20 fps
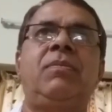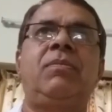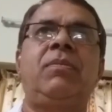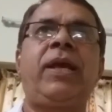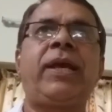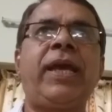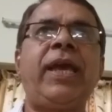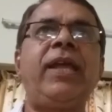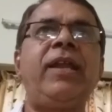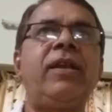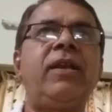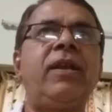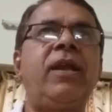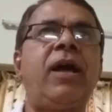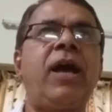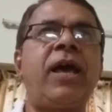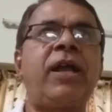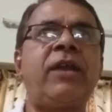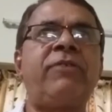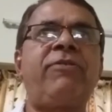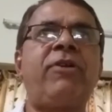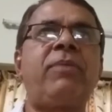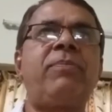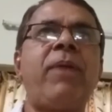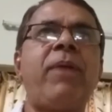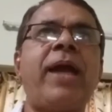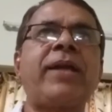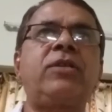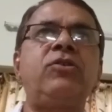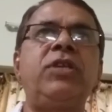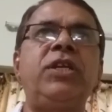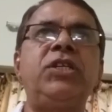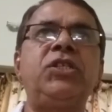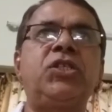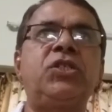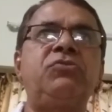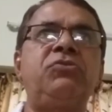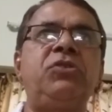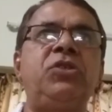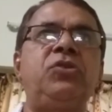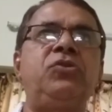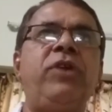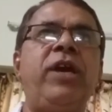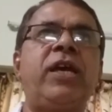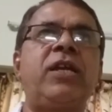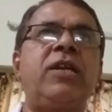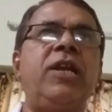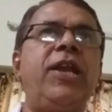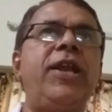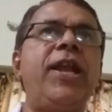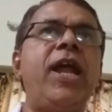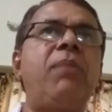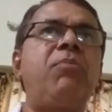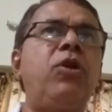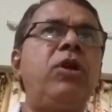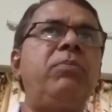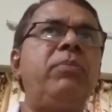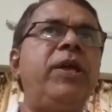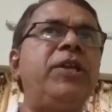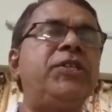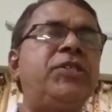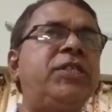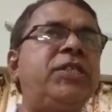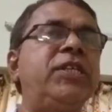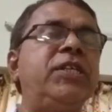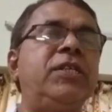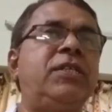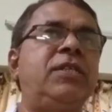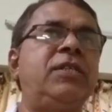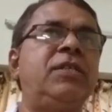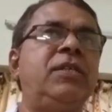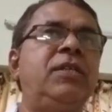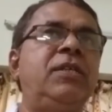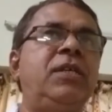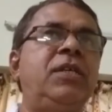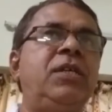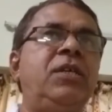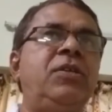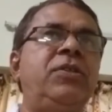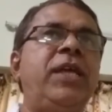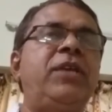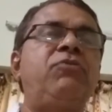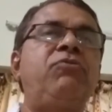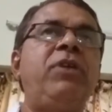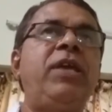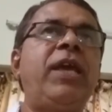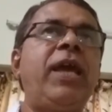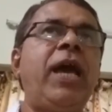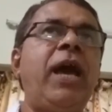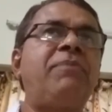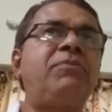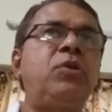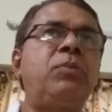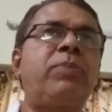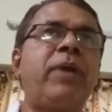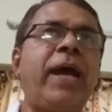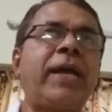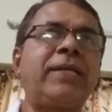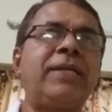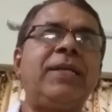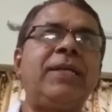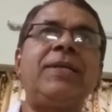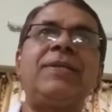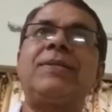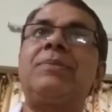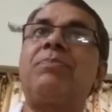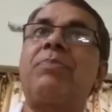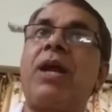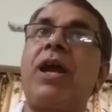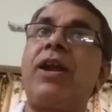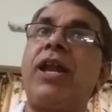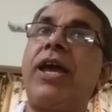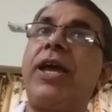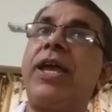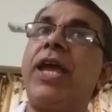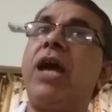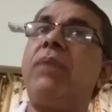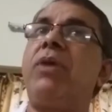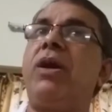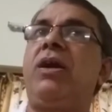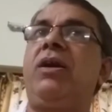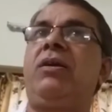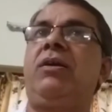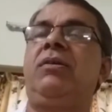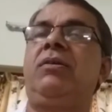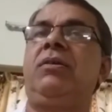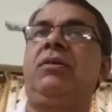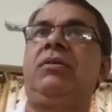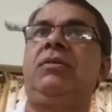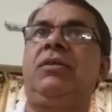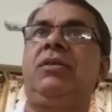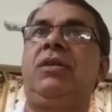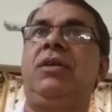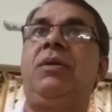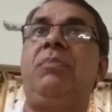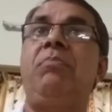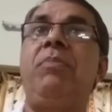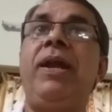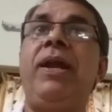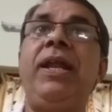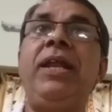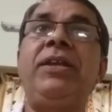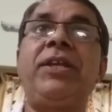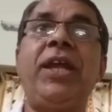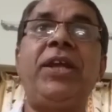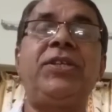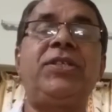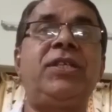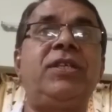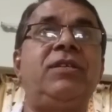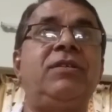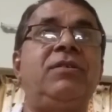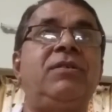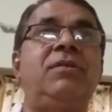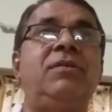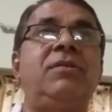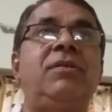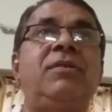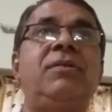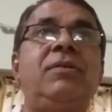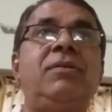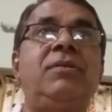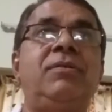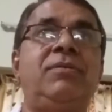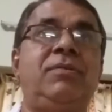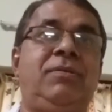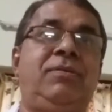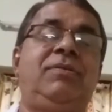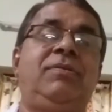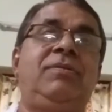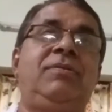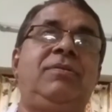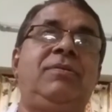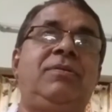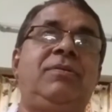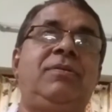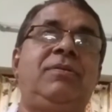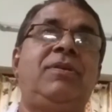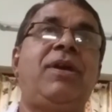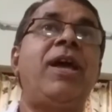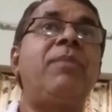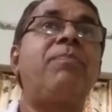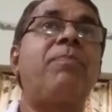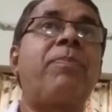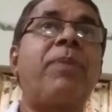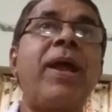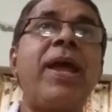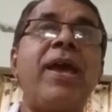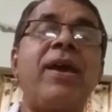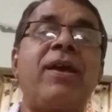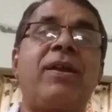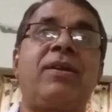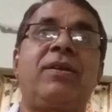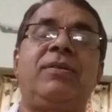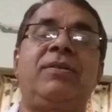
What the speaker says: Again, I refer back to the interview where Lina Moy mentioned that we have to practice pranayama, meditation and prayer.